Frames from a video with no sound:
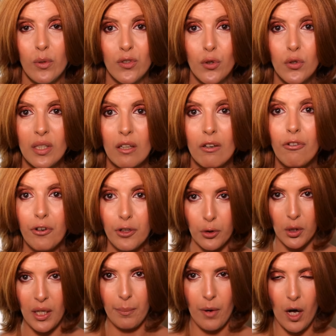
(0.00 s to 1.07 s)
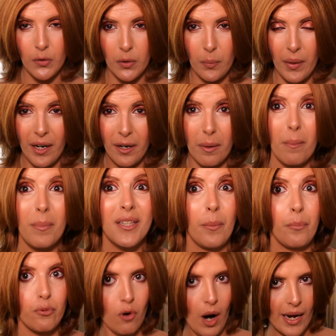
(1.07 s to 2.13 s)
was using Fanola Bond Repair, but the
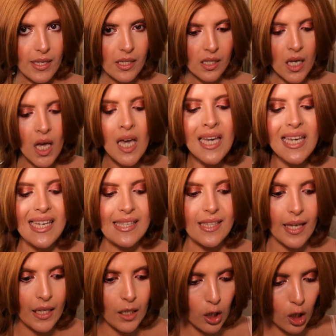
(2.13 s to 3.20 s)
price is a